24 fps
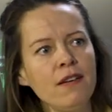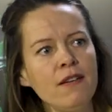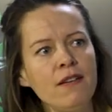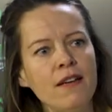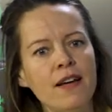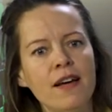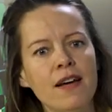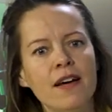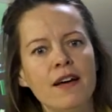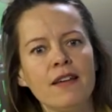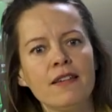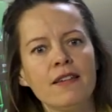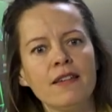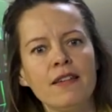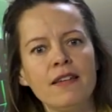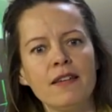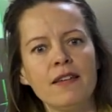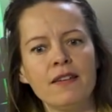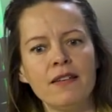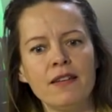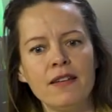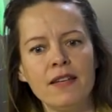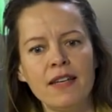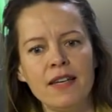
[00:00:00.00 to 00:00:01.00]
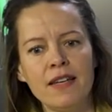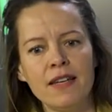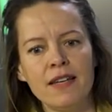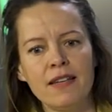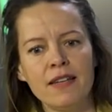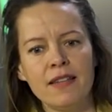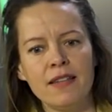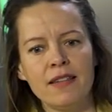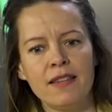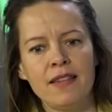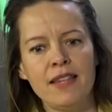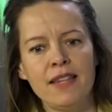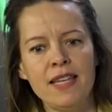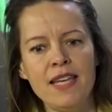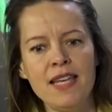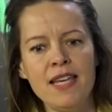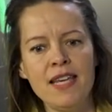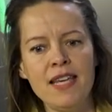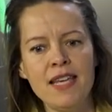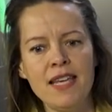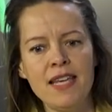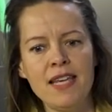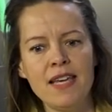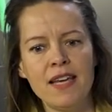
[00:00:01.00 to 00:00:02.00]
Uh,
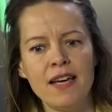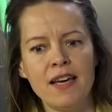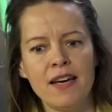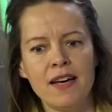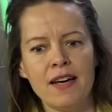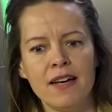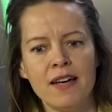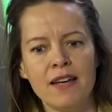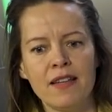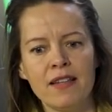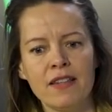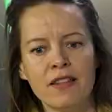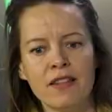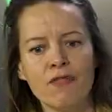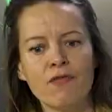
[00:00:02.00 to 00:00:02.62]
the uh,